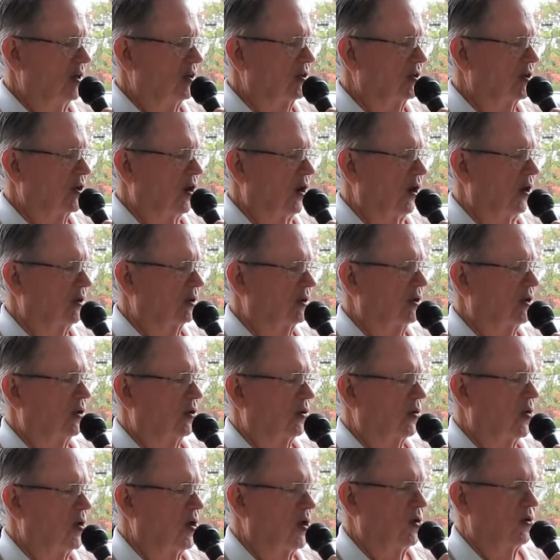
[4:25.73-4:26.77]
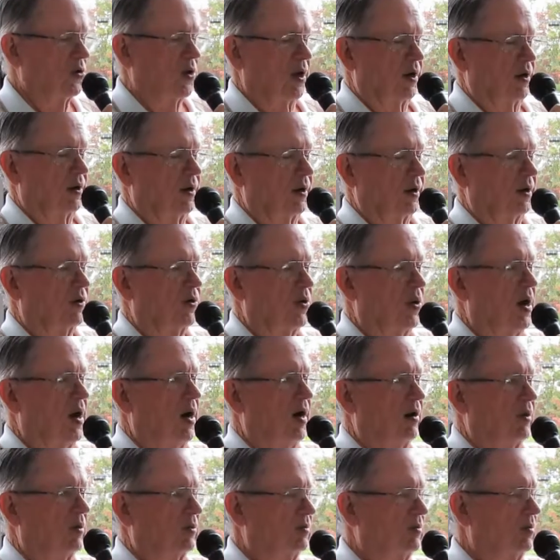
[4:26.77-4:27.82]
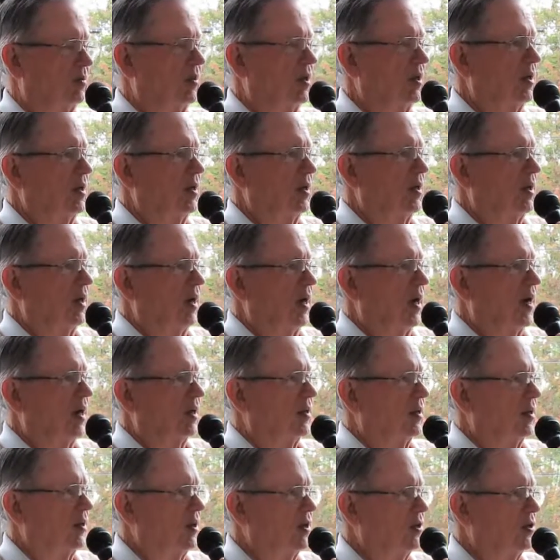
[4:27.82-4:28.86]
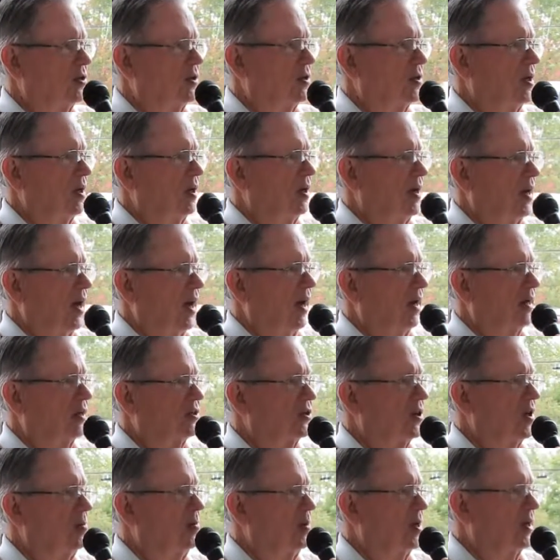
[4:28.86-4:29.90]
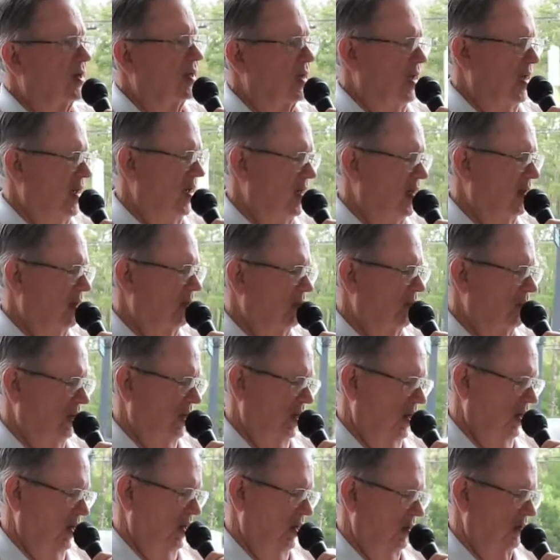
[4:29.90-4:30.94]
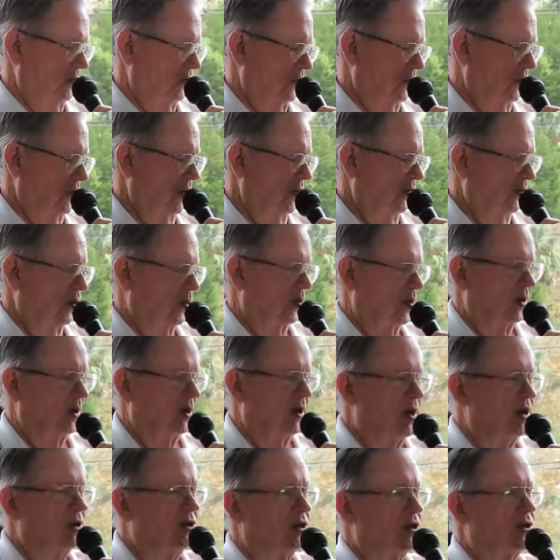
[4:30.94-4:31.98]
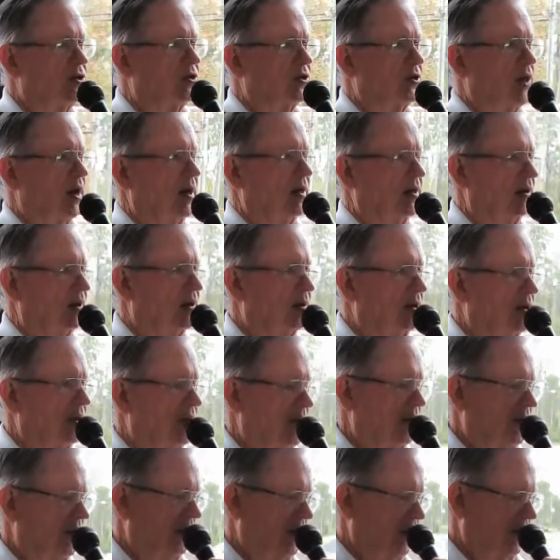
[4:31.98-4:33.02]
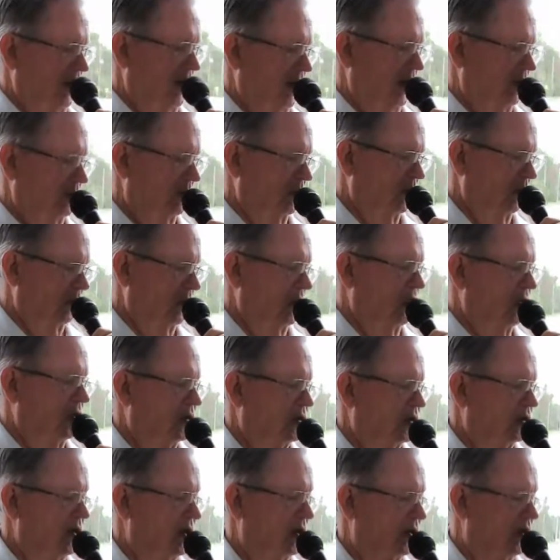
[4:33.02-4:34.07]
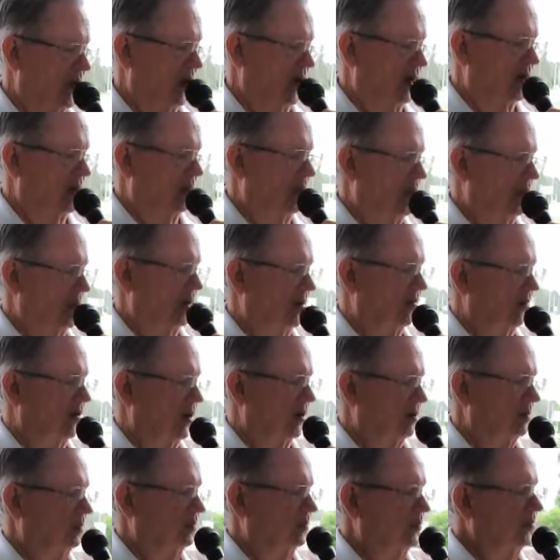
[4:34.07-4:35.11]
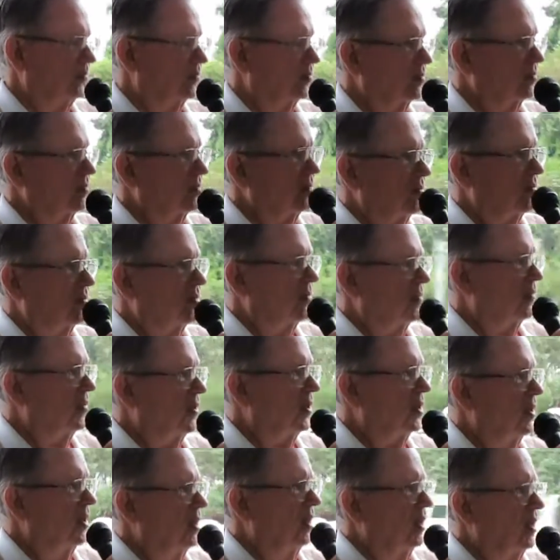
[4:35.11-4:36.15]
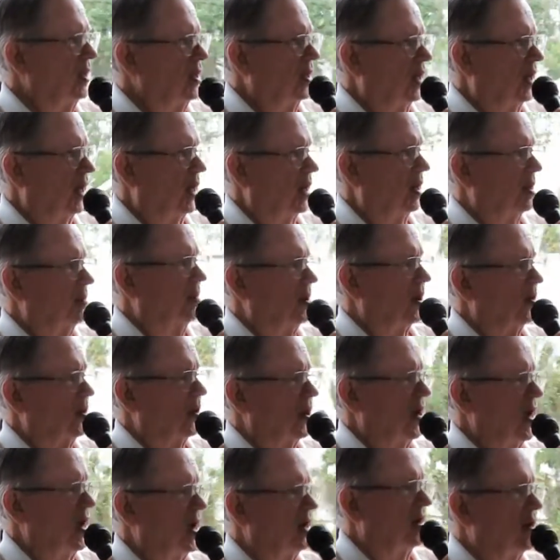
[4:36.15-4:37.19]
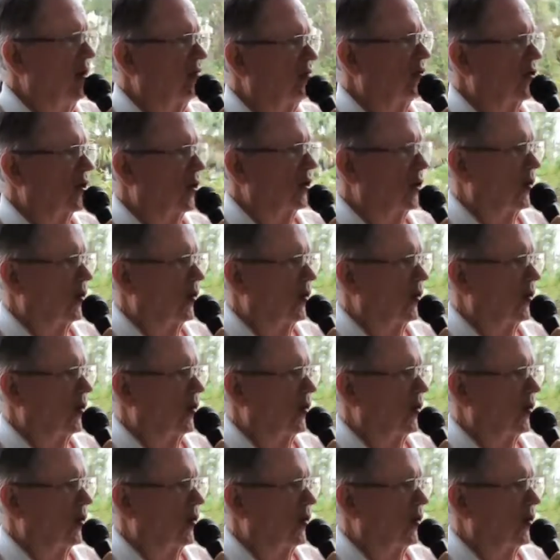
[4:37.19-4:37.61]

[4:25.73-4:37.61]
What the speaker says: it's called Corona, the Crown. And this actually became sort of a religious center. And we're going to see quite a bit of it. But we're headed for